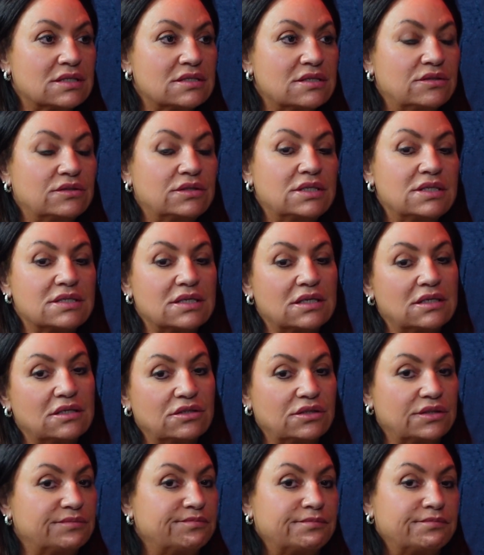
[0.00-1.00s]
So he said,
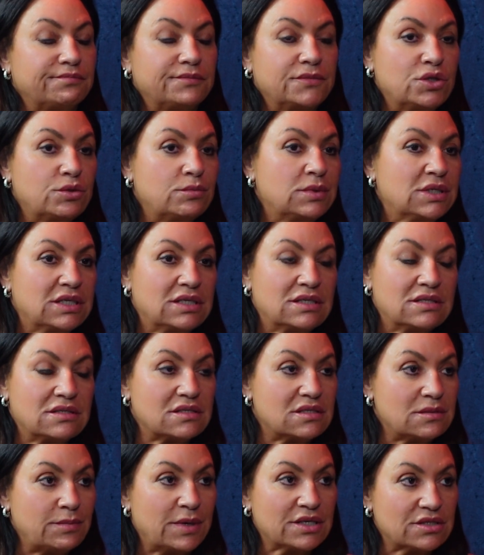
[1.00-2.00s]
look, nobody here is a
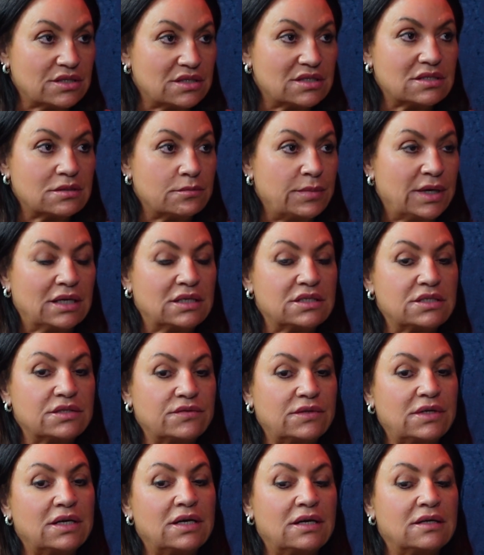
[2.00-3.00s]
specialist in
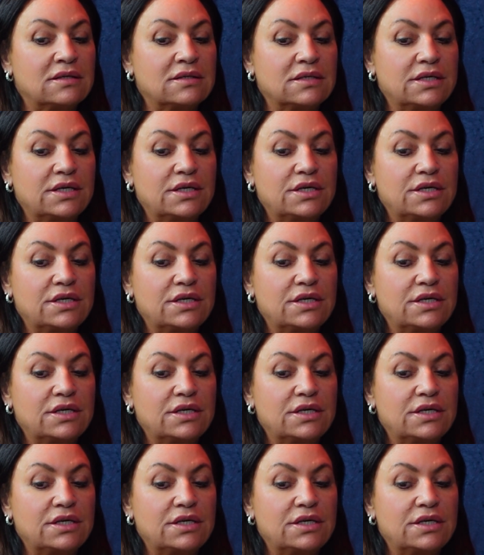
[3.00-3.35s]
palliative care.